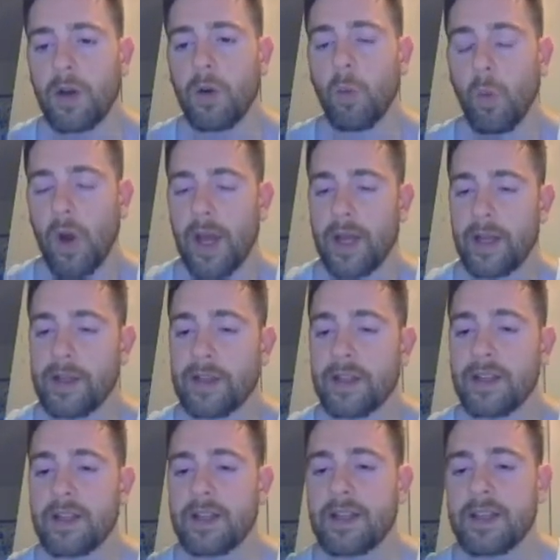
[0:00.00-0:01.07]
when
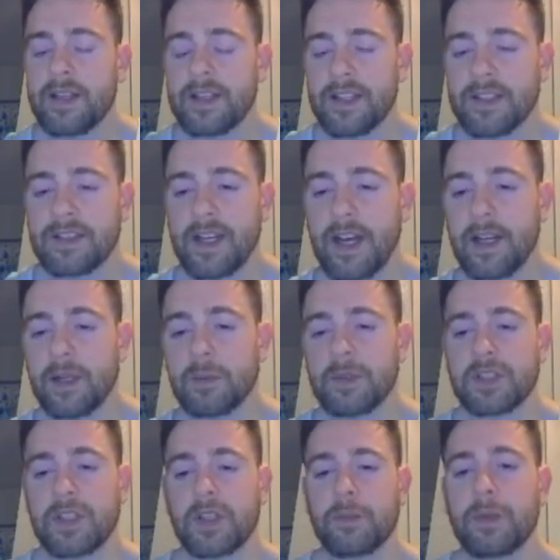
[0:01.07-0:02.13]
this item
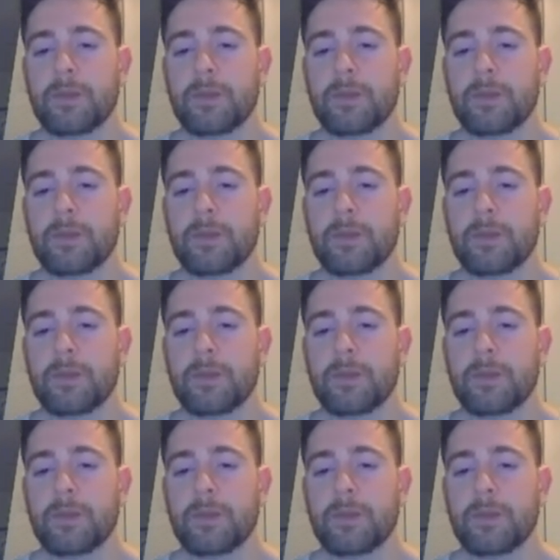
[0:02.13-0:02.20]
is going to be